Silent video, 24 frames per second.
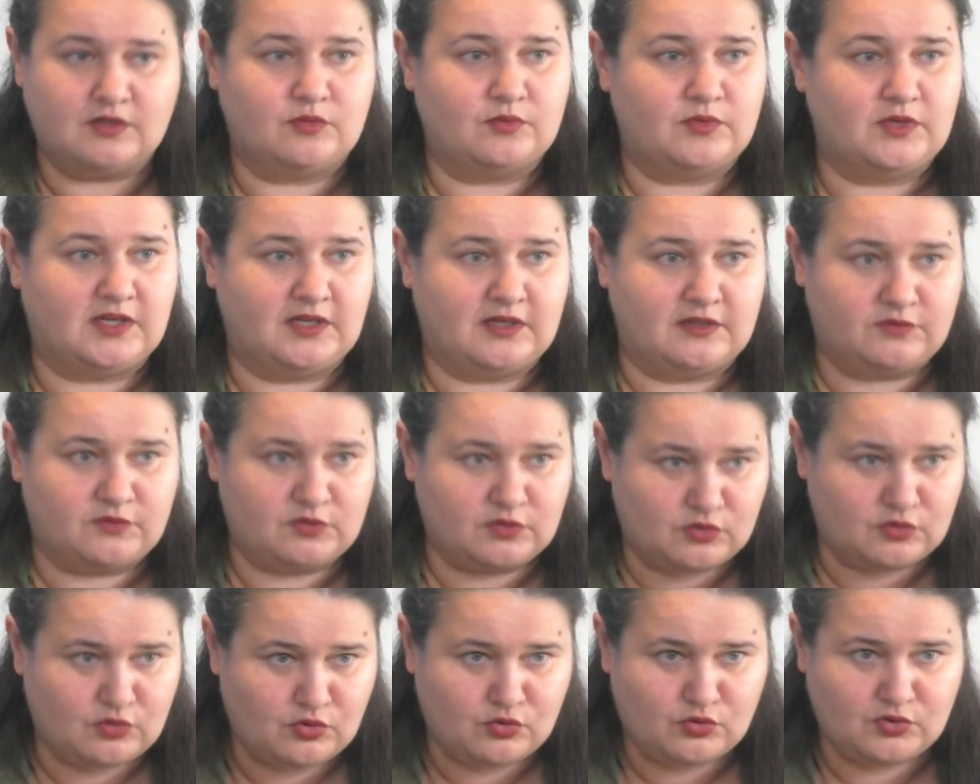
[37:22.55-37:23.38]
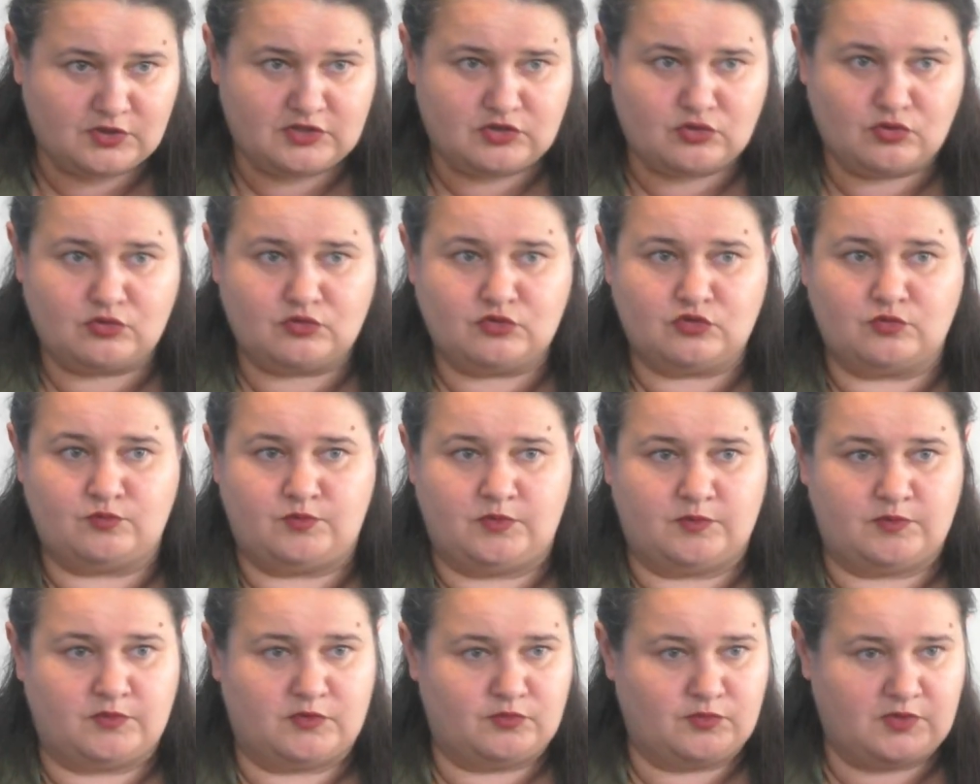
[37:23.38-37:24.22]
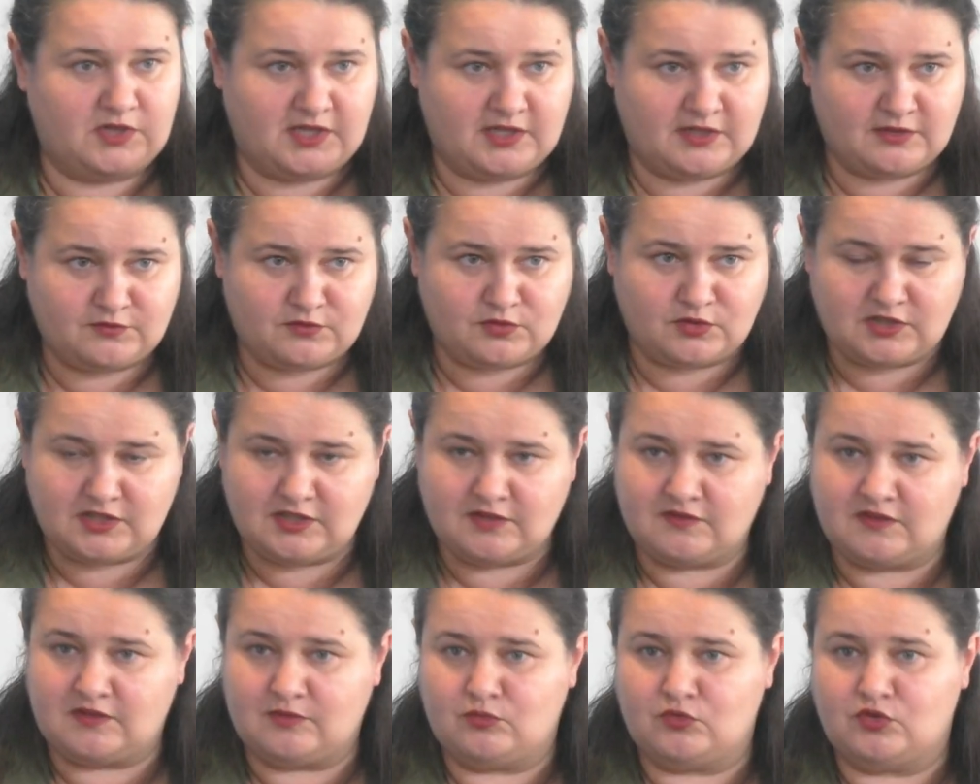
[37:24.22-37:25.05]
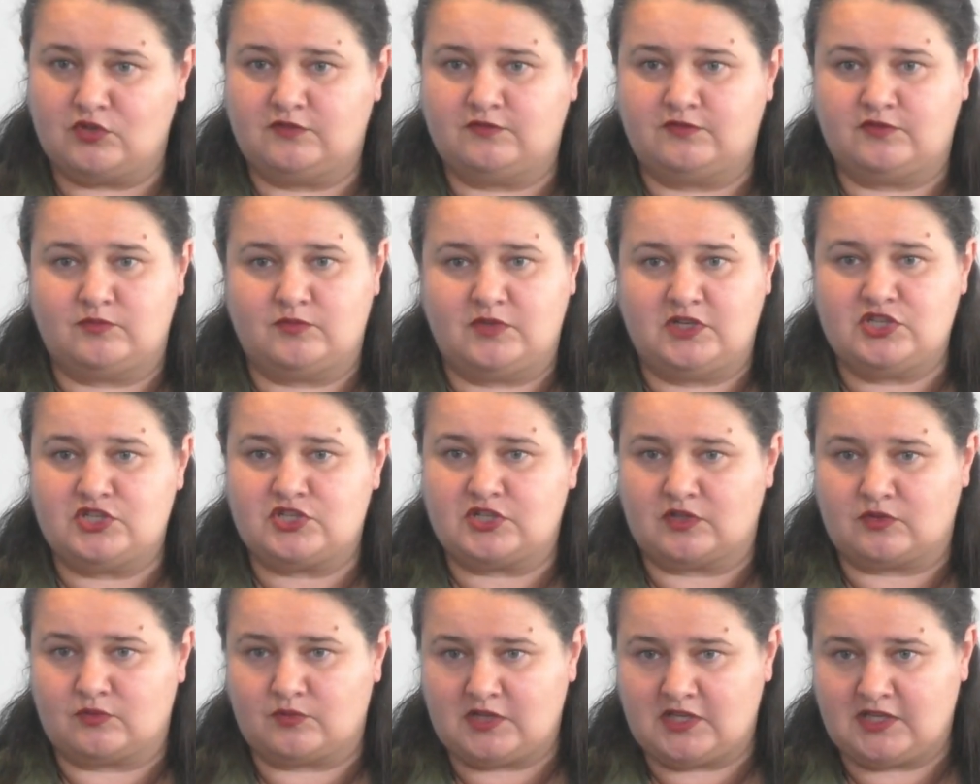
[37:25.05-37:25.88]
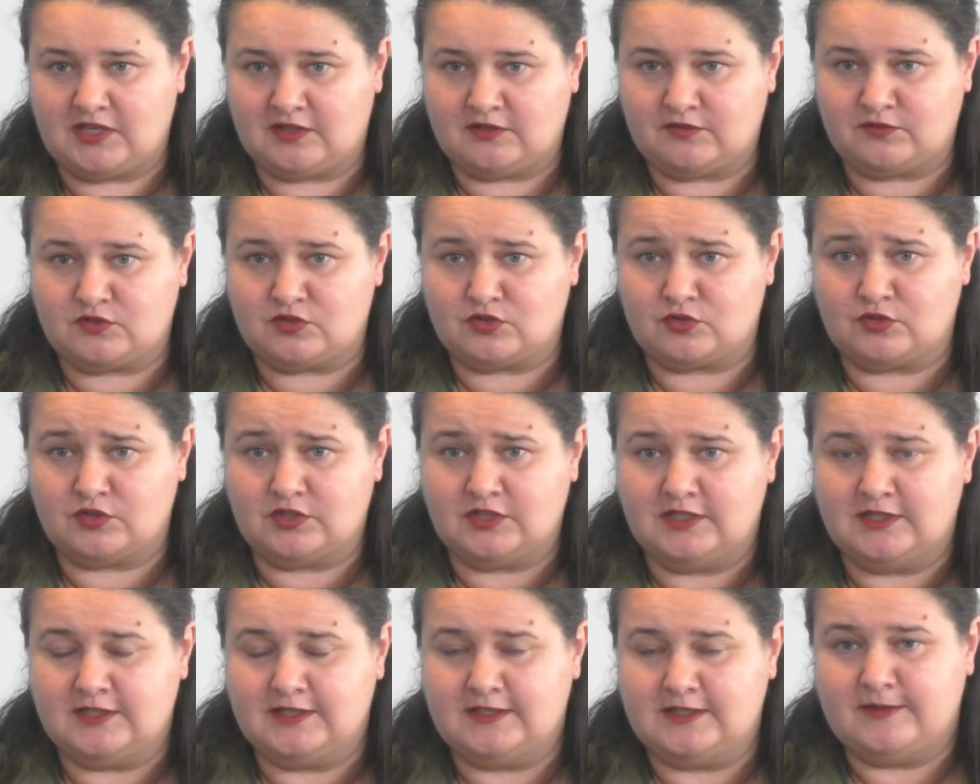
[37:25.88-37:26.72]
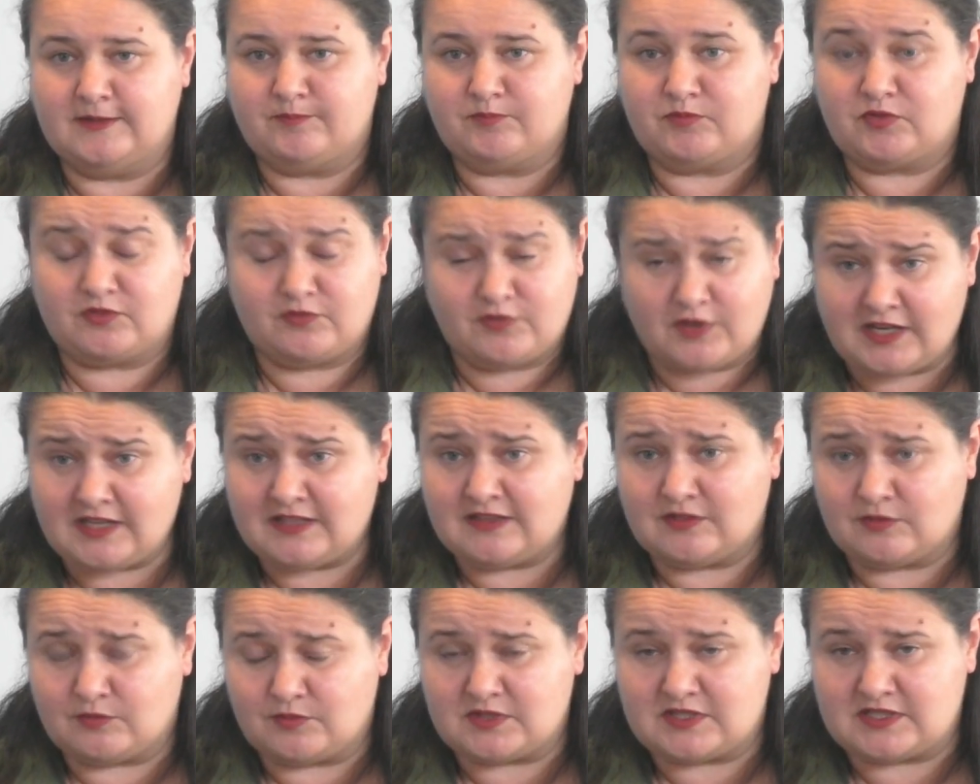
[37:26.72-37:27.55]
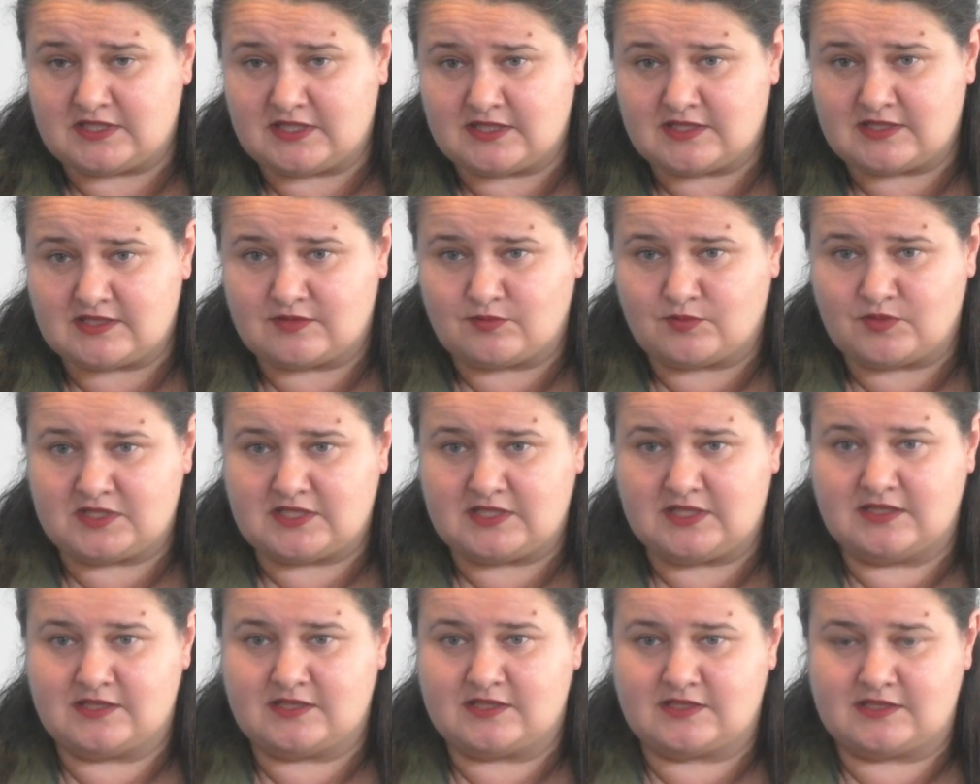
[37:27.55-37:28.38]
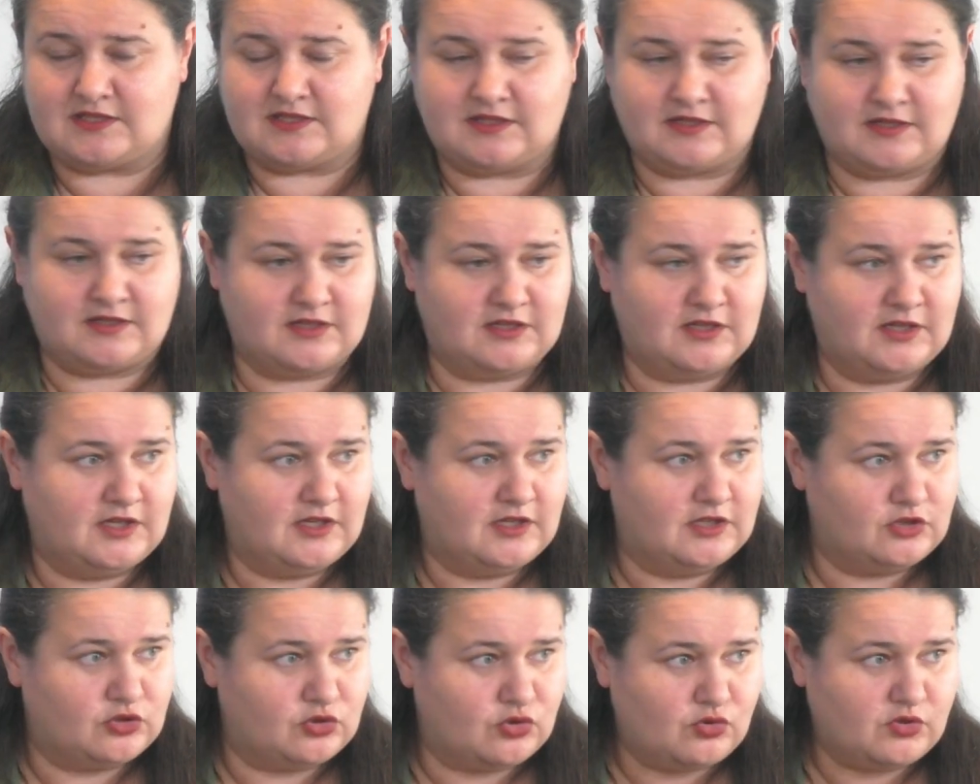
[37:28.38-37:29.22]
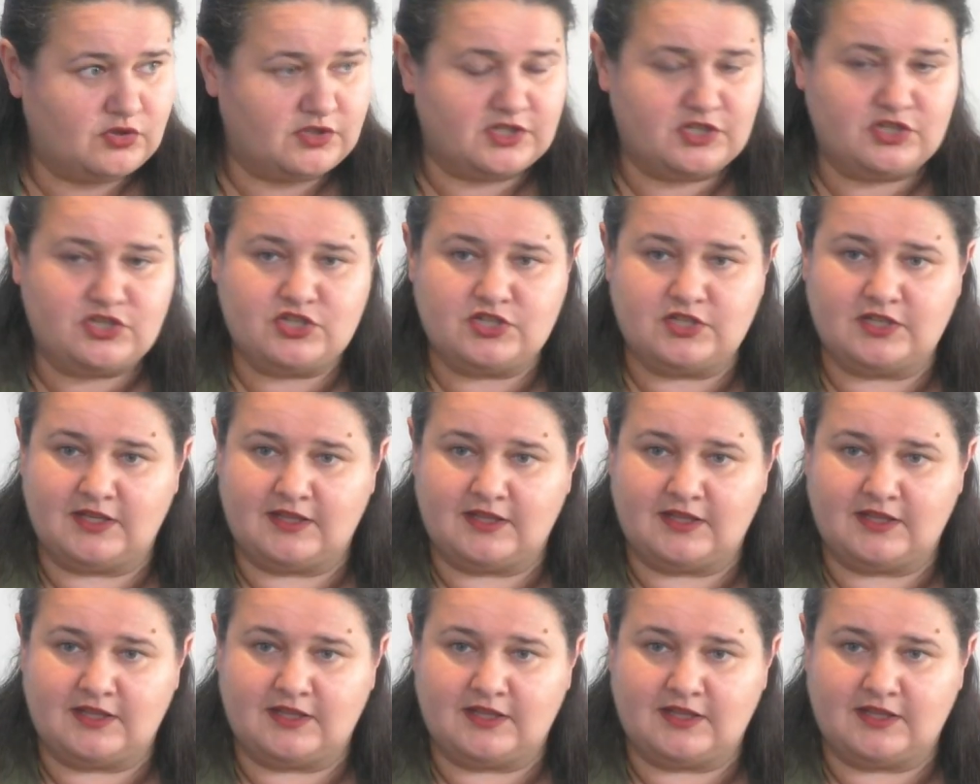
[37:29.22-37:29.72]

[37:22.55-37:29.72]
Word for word: We have to go and talk to people. We have to give them more information. We have to provide them with this, with this uh, knowledge.